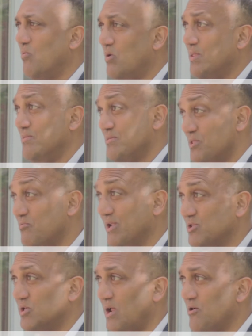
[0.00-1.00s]
One, the
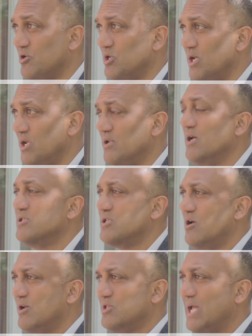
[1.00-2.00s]
rent's guaranteed.
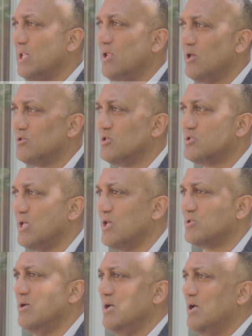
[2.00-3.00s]
So exactly as it
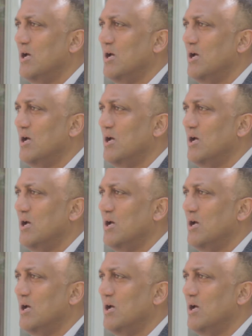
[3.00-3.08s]
says,